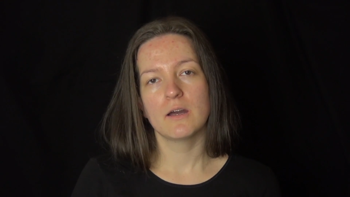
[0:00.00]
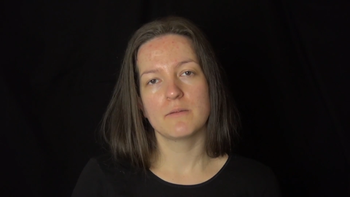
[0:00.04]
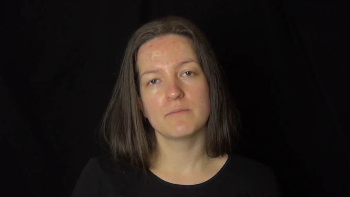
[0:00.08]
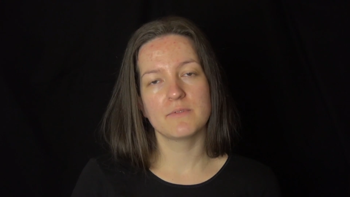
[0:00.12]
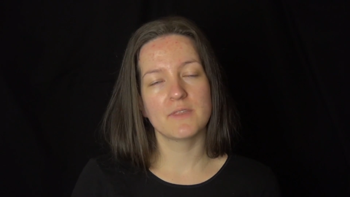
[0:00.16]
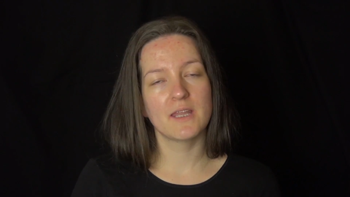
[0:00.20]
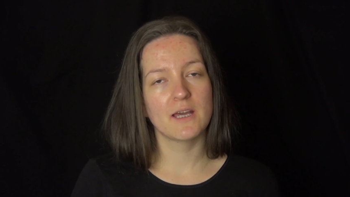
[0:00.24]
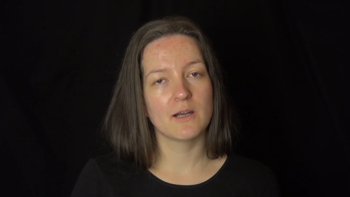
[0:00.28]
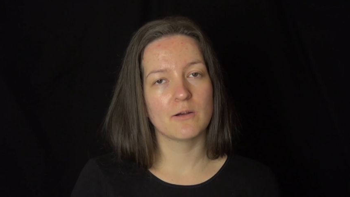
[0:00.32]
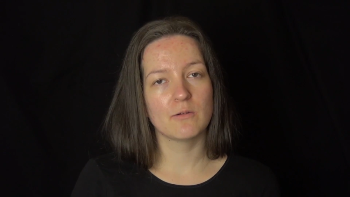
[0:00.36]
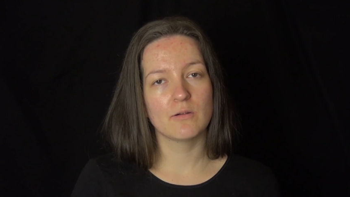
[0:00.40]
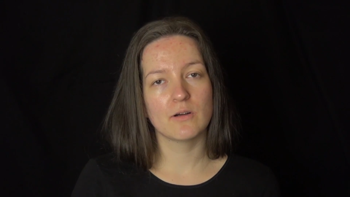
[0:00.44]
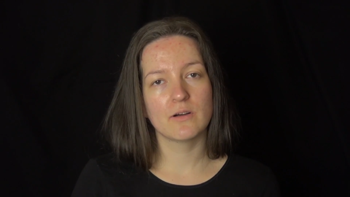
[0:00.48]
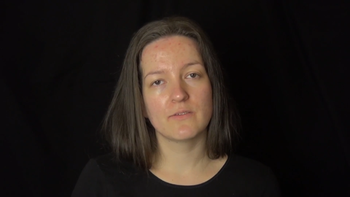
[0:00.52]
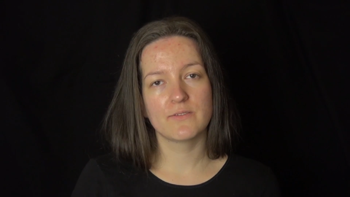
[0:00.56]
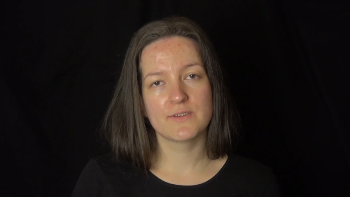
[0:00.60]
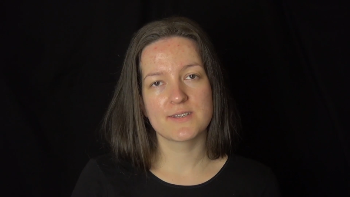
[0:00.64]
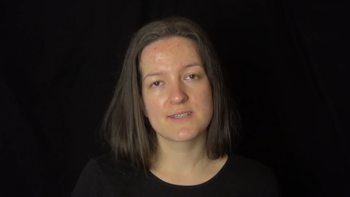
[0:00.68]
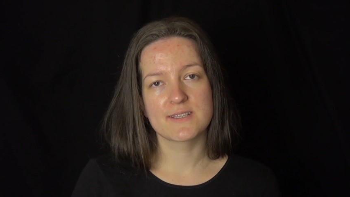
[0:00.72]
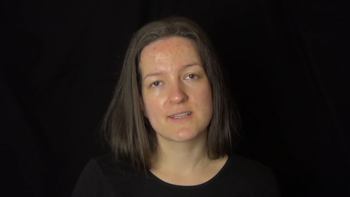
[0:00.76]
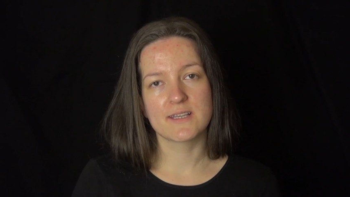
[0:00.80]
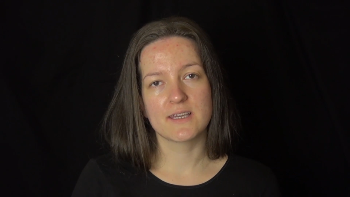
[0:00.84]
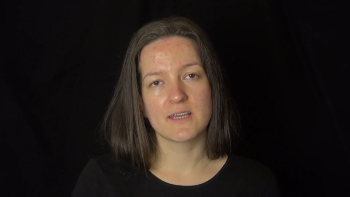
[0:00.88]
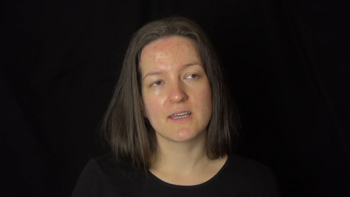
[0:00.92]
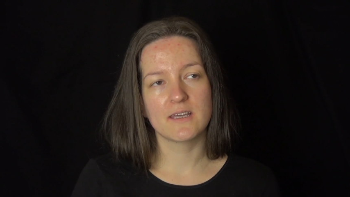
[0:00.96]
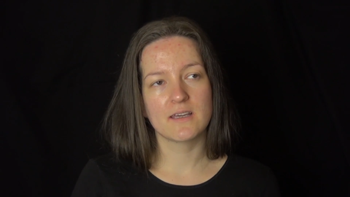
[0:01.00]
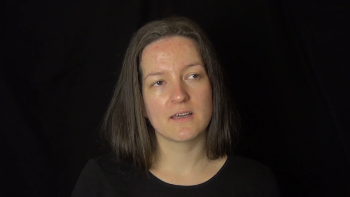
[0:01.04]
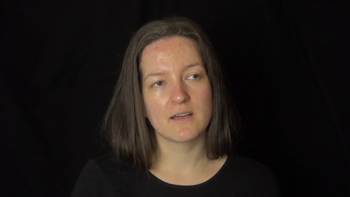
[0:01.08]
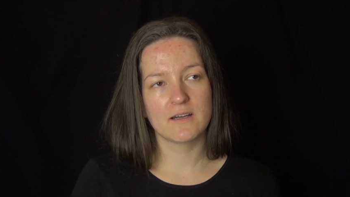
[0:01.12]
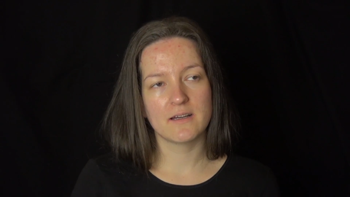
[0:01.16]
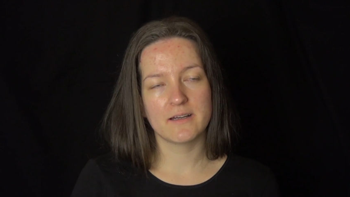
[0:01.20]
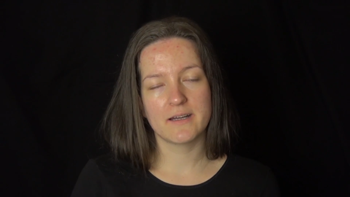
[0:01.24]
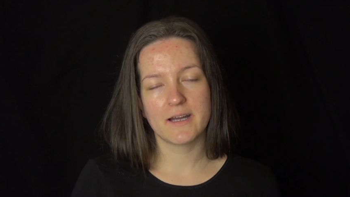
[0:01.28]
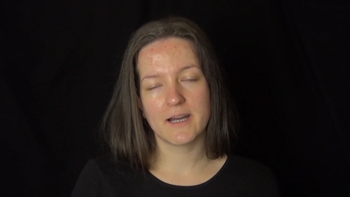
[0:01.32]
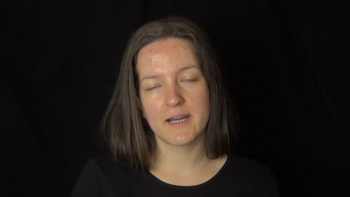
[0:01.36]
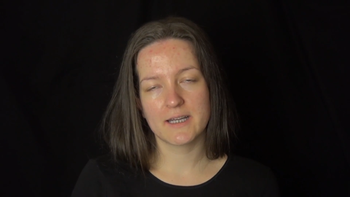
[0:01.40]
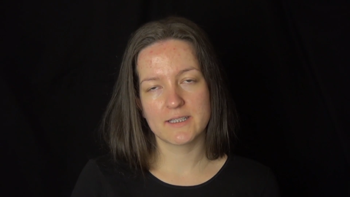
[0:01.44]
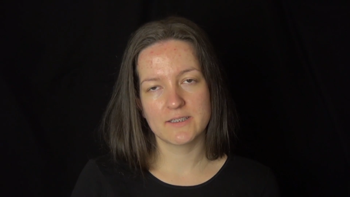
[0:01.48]
Now, obviously,
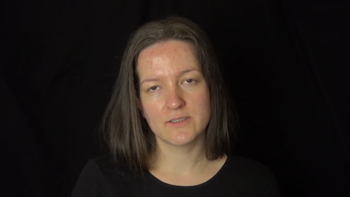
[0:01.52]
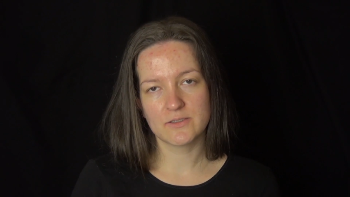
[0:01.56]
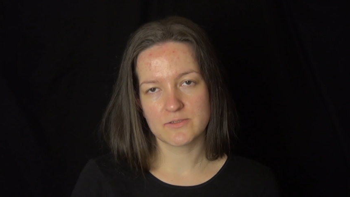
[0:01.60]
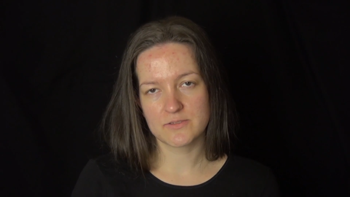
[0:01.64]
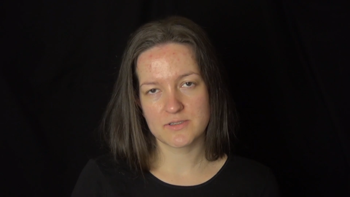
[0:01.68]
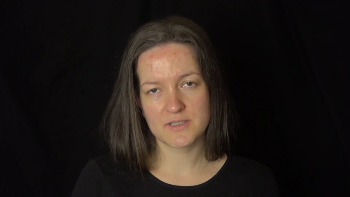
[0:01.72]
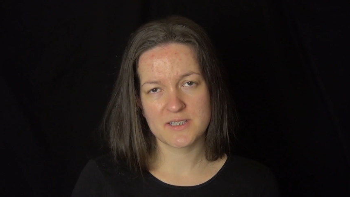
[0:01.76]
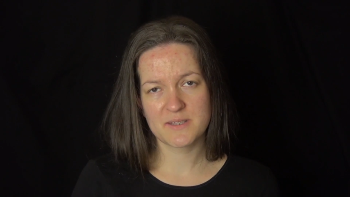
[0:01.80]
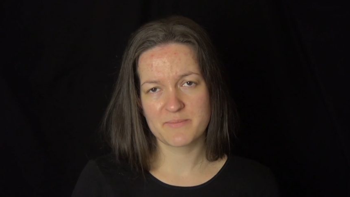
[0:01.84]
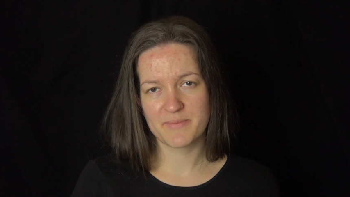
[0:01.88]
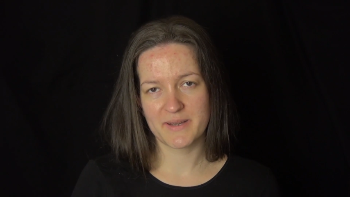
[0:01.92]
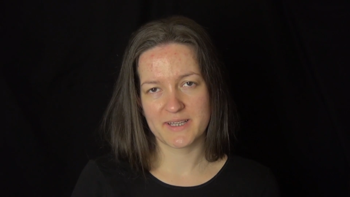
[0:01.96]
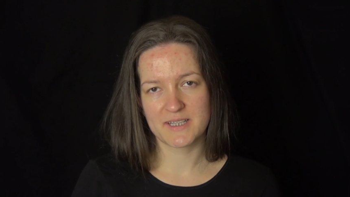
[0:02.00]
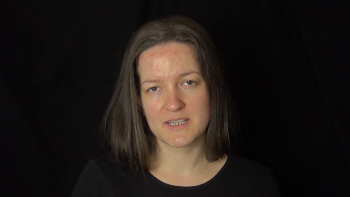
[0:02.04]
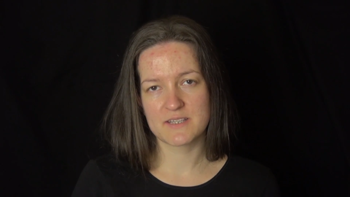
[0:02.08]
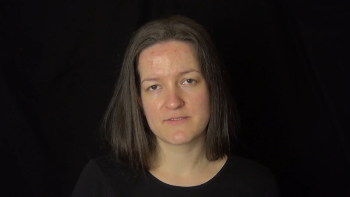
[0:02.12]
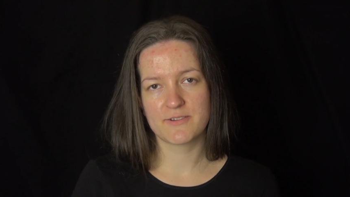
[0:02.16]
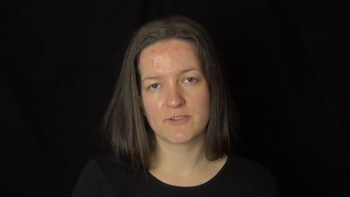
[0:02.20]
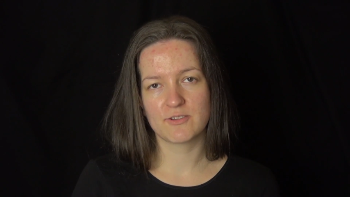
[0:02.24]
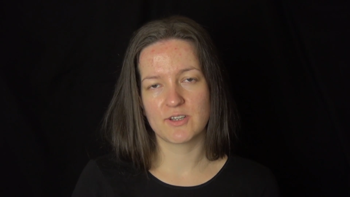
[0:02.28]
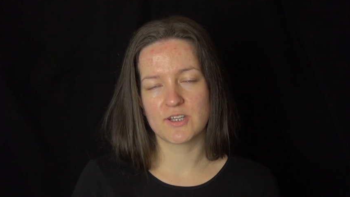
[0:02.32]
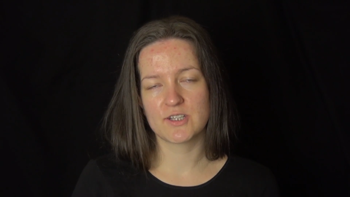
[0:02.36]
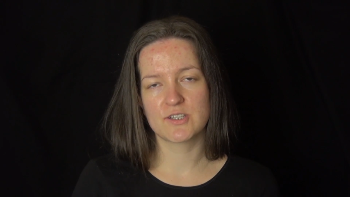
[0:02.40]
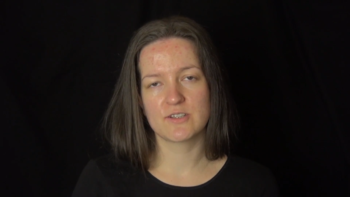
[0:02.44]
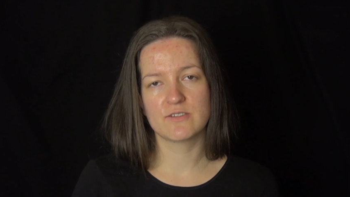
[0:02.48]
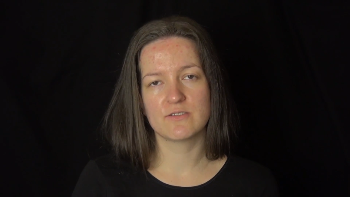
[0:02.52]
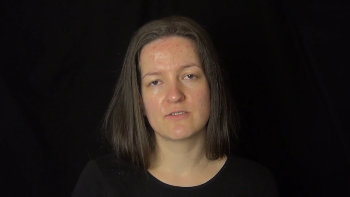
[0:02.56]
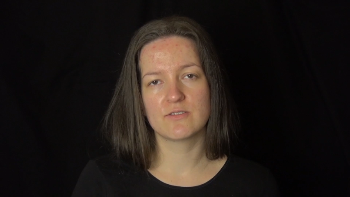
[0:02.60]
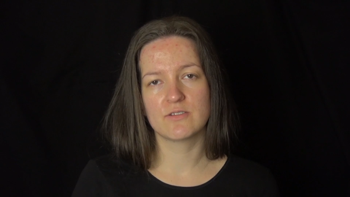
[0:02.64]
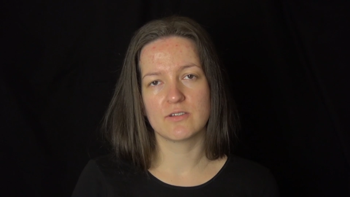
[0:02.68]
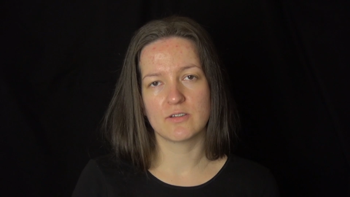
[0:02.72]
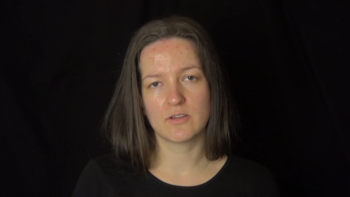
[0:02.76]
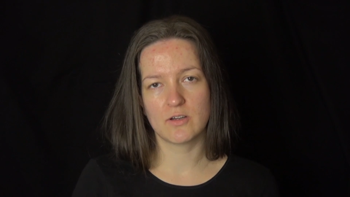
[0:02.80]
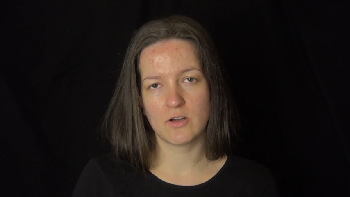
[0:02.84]
I don't expect this foundation to